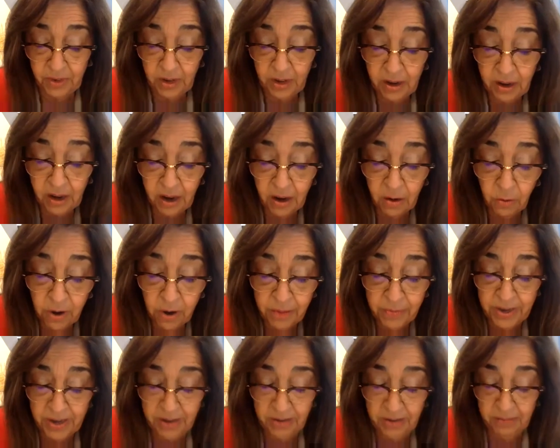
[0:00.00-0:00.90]

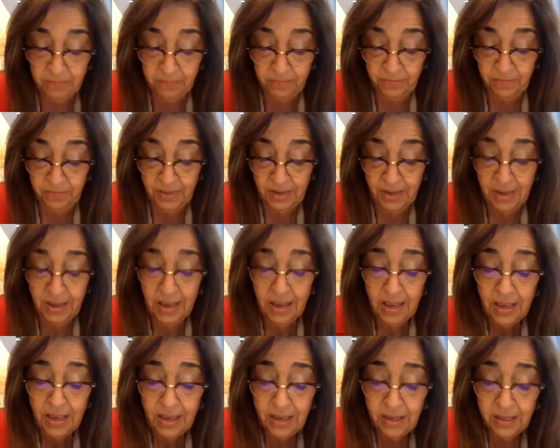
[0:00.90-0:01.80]
However,
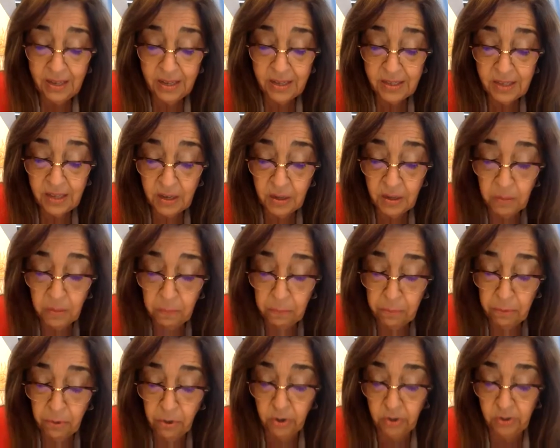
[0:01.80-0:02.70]
it is
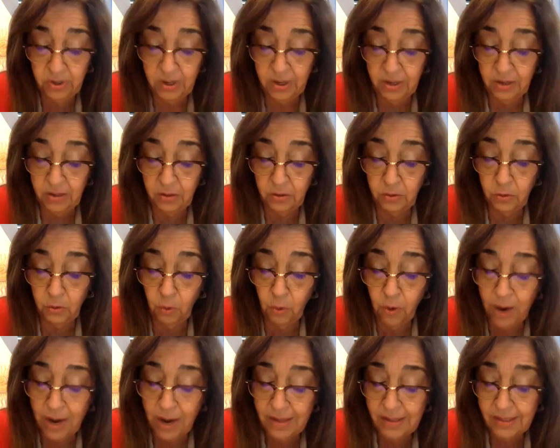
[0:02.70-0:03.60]
important to
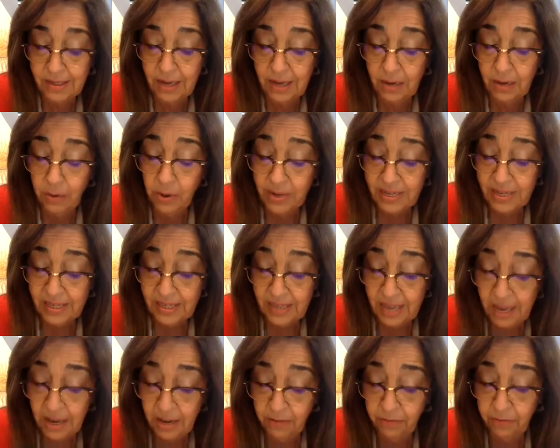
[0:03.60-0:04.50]
ask
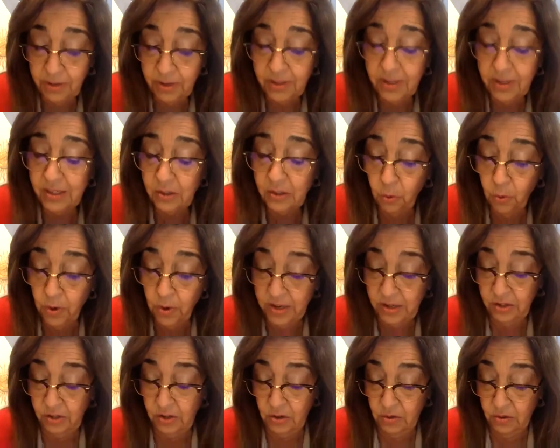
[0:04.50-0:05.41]
ourselves this
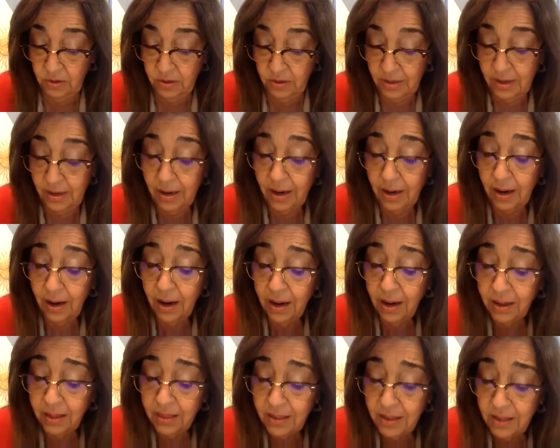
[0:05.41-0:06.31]
question.
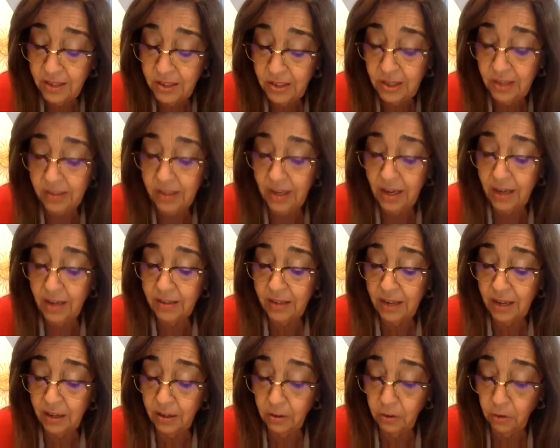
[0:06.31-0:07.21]
Are digital
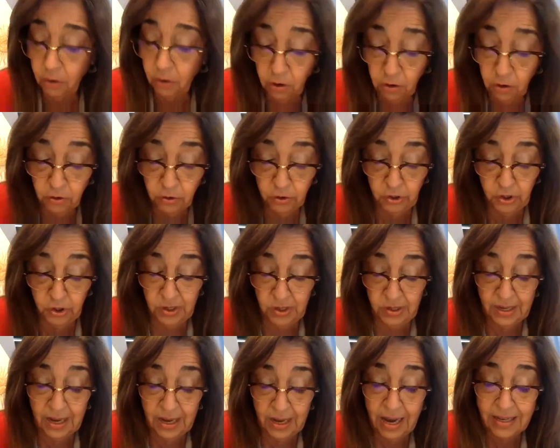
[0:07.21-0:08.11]

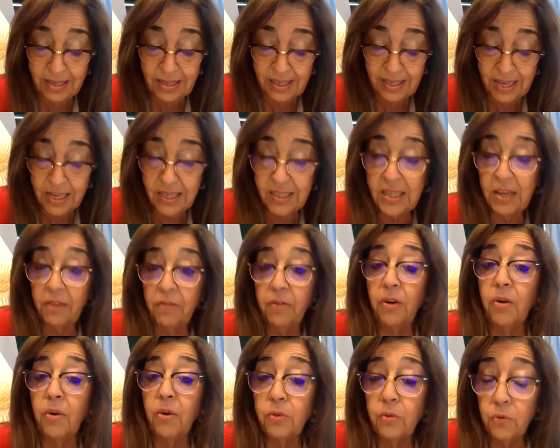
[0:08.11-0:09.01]
technologies
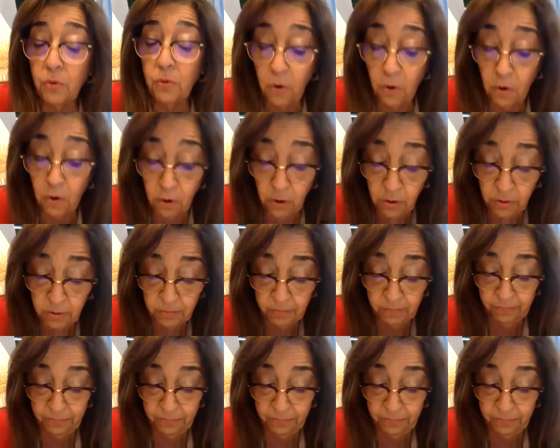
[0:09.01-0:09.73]
accessible to all?